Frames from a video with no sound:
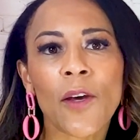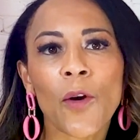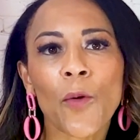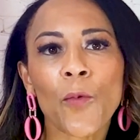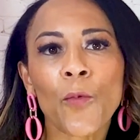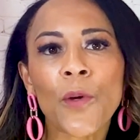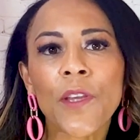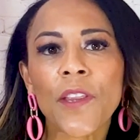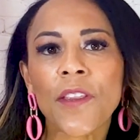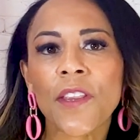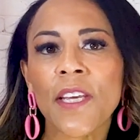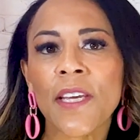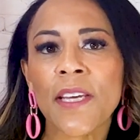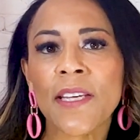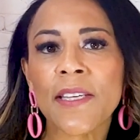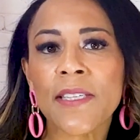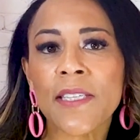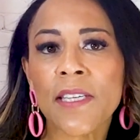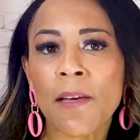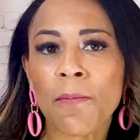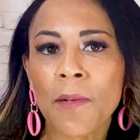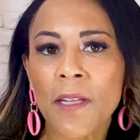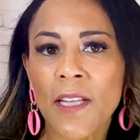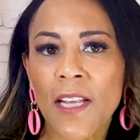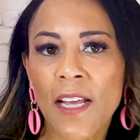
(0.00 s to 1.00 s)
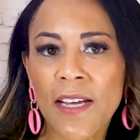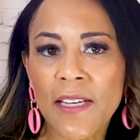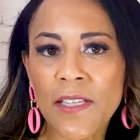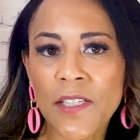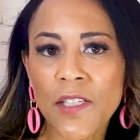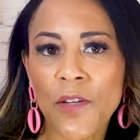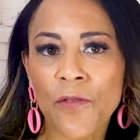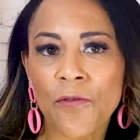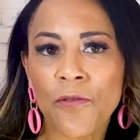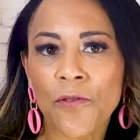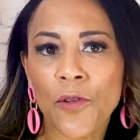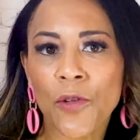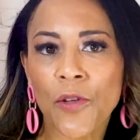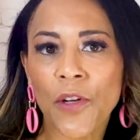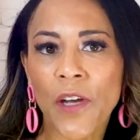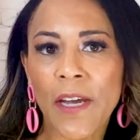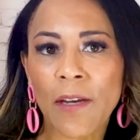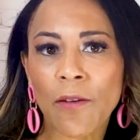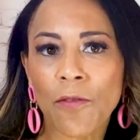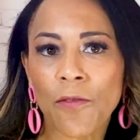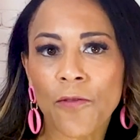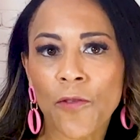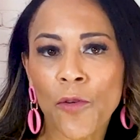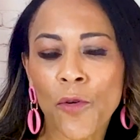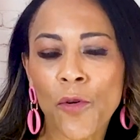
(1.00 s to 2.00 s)
With the subclass
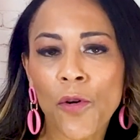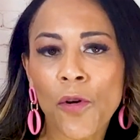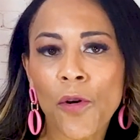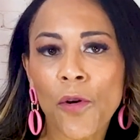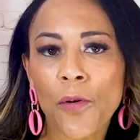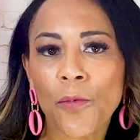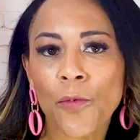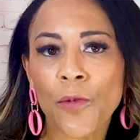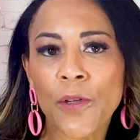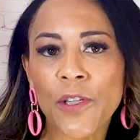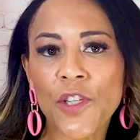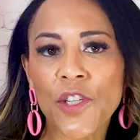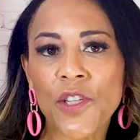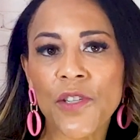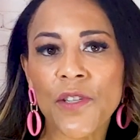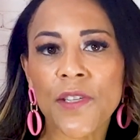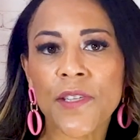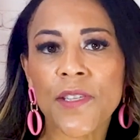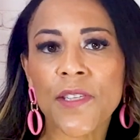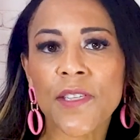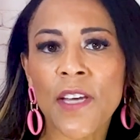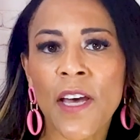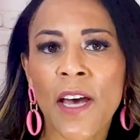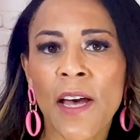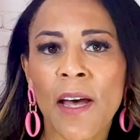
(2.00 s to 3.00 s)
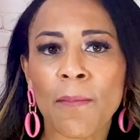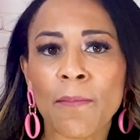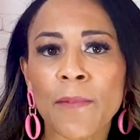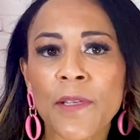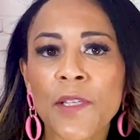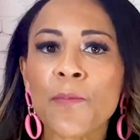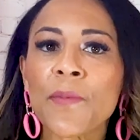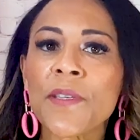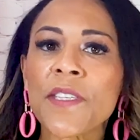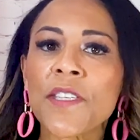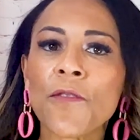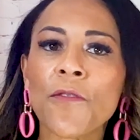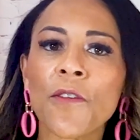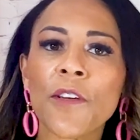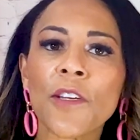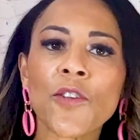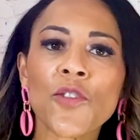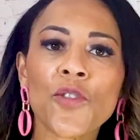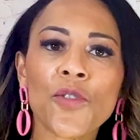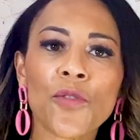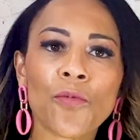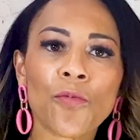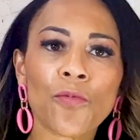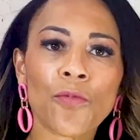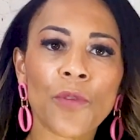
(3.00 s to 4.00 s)
494, which is specific
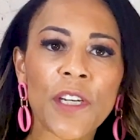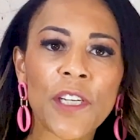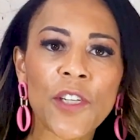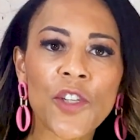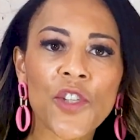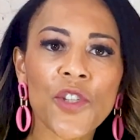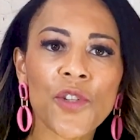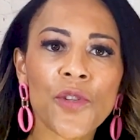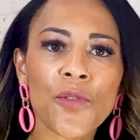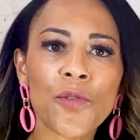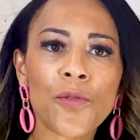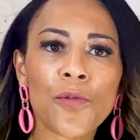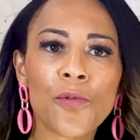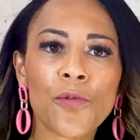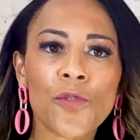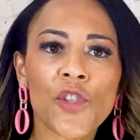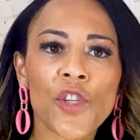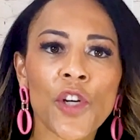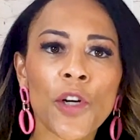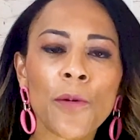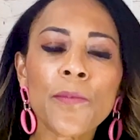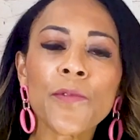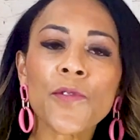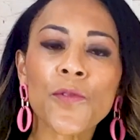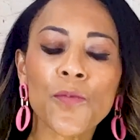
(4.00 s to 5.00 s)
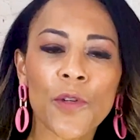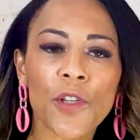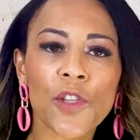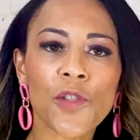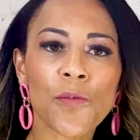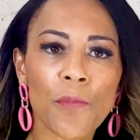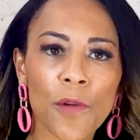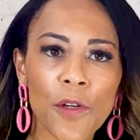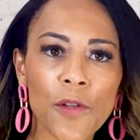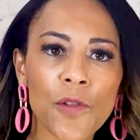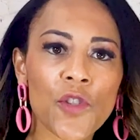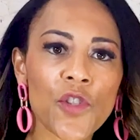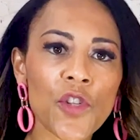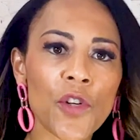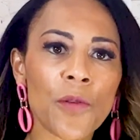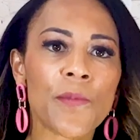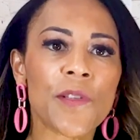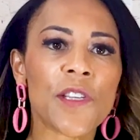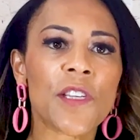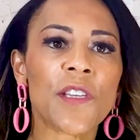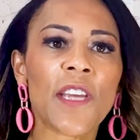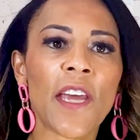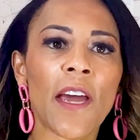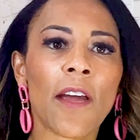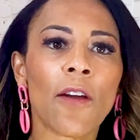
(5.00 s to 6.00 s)
to regional jobs, which most jobs
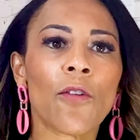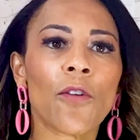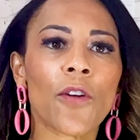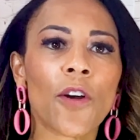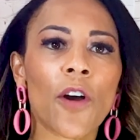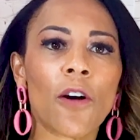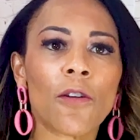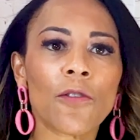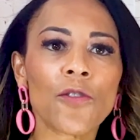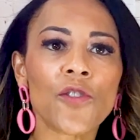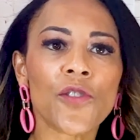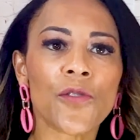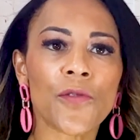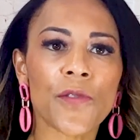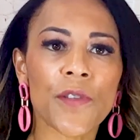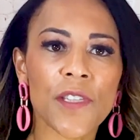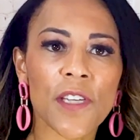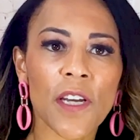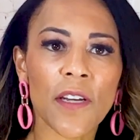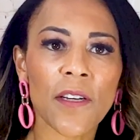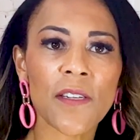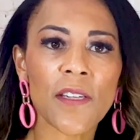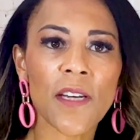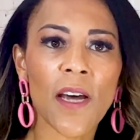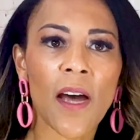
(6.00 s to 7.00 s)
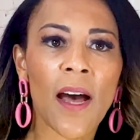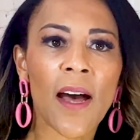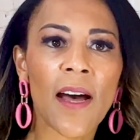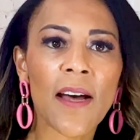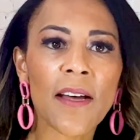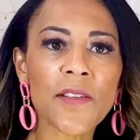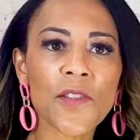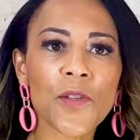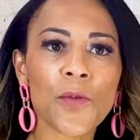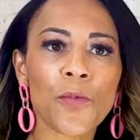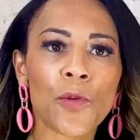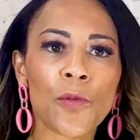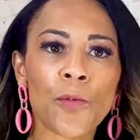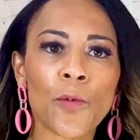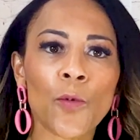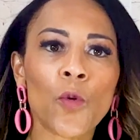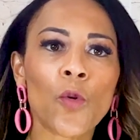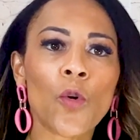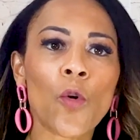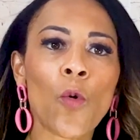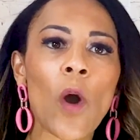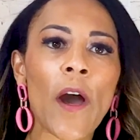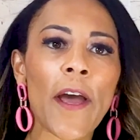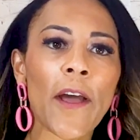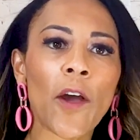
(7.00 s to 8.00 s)
in the agricultural sector are, so we'll
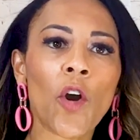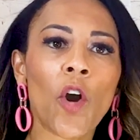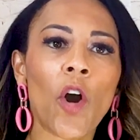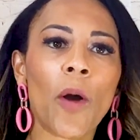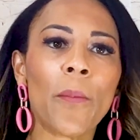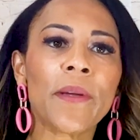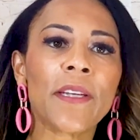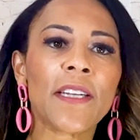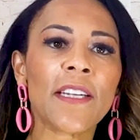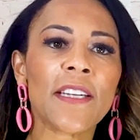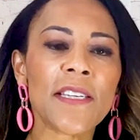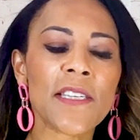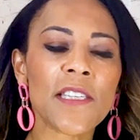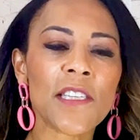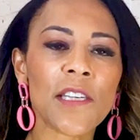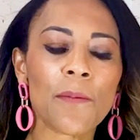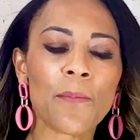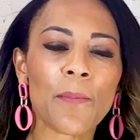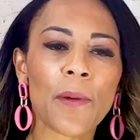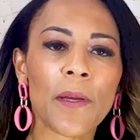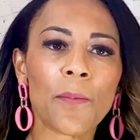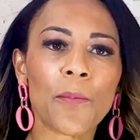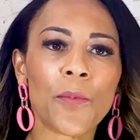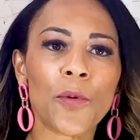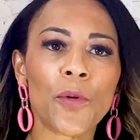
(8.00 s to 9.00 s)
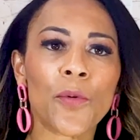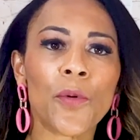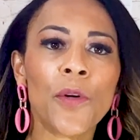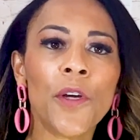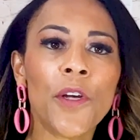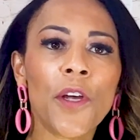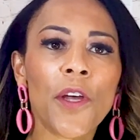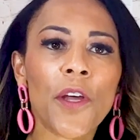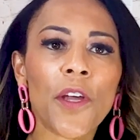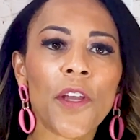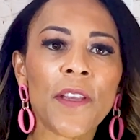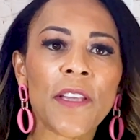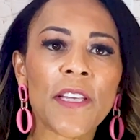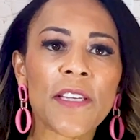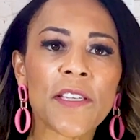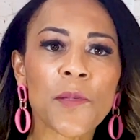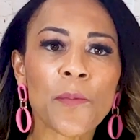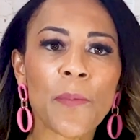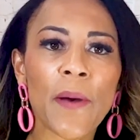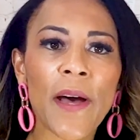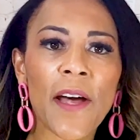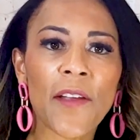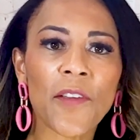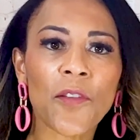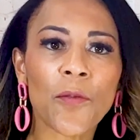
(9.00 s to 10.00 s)
quite commonly see people in this
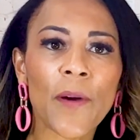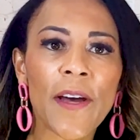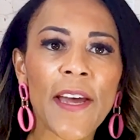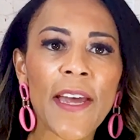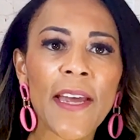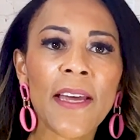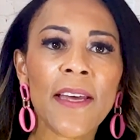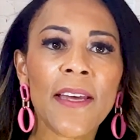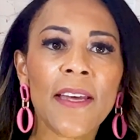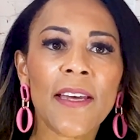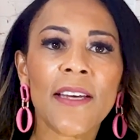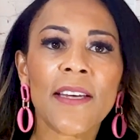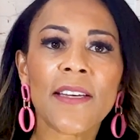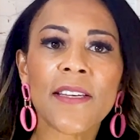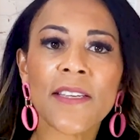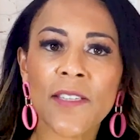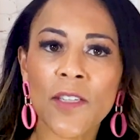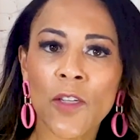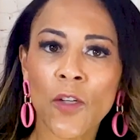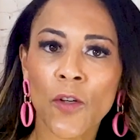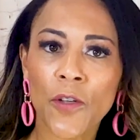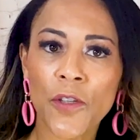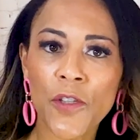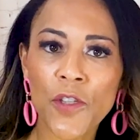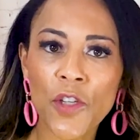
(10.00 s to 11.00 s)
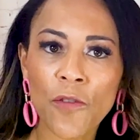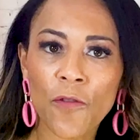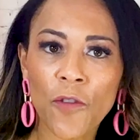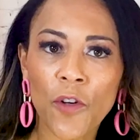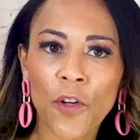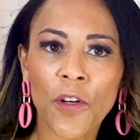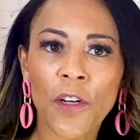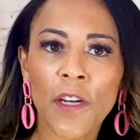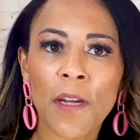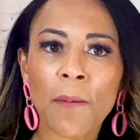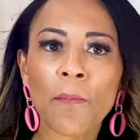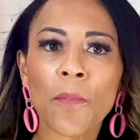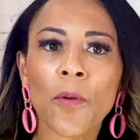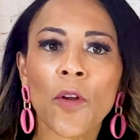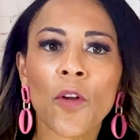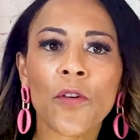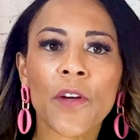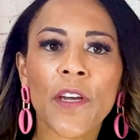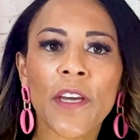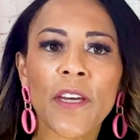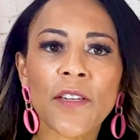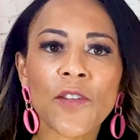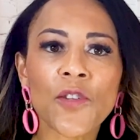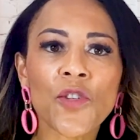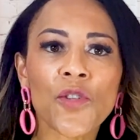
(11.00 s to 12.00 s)
pathway, as long as you've got an
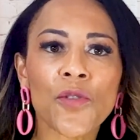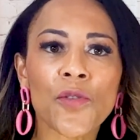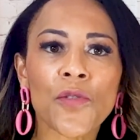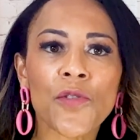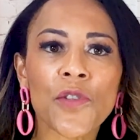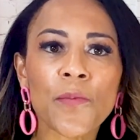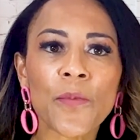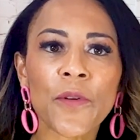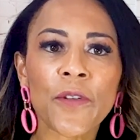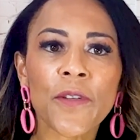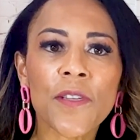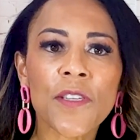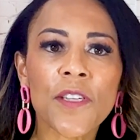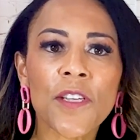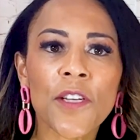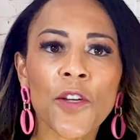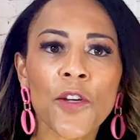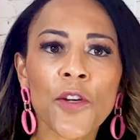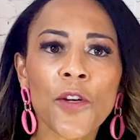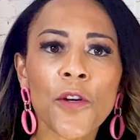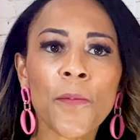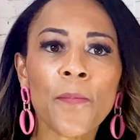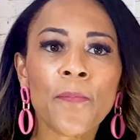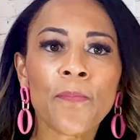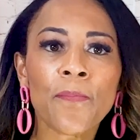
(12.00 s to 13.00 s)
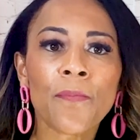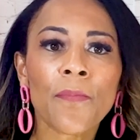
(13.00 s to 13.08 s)
employer to sponsor you.